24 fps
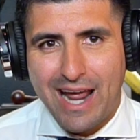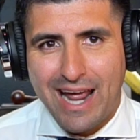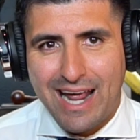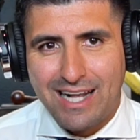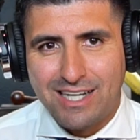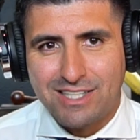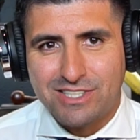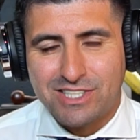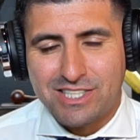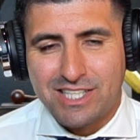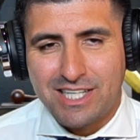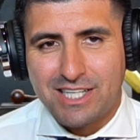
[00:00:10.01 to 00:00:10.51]

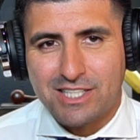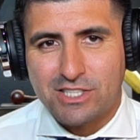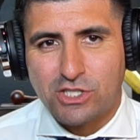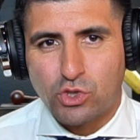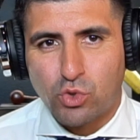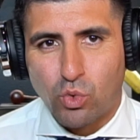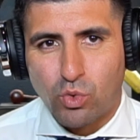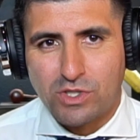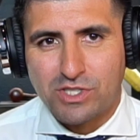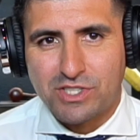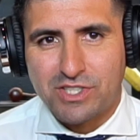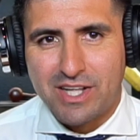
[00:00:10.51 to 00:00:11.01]
AC is
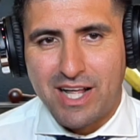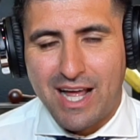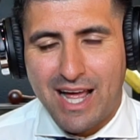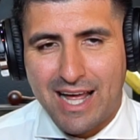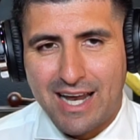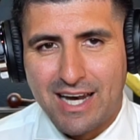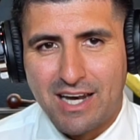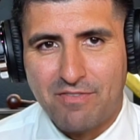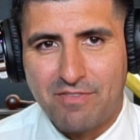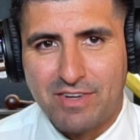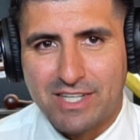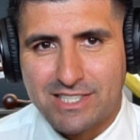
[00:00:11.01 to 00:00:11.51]
towards the
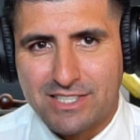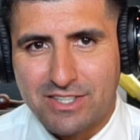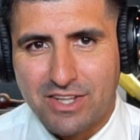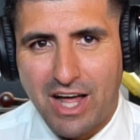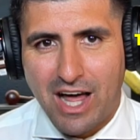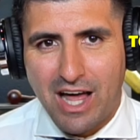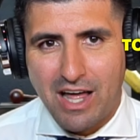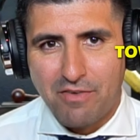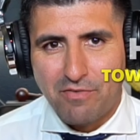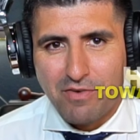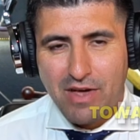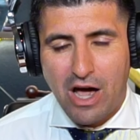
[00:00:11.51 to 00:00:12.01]
end of its life,